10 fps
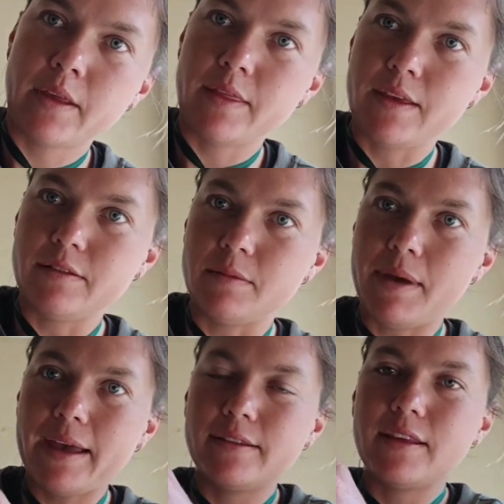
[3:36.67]
Here's the
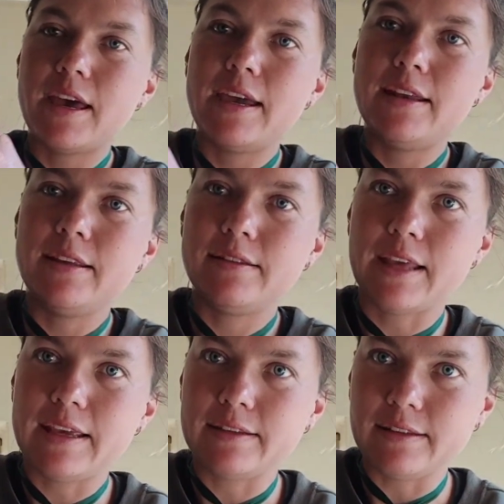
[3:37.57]
back side, it's
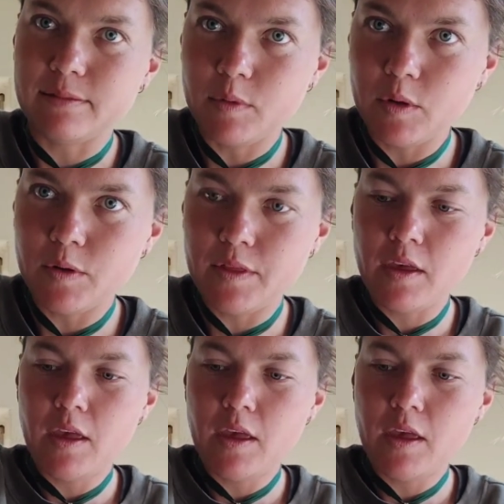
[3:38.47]
nice and smooth.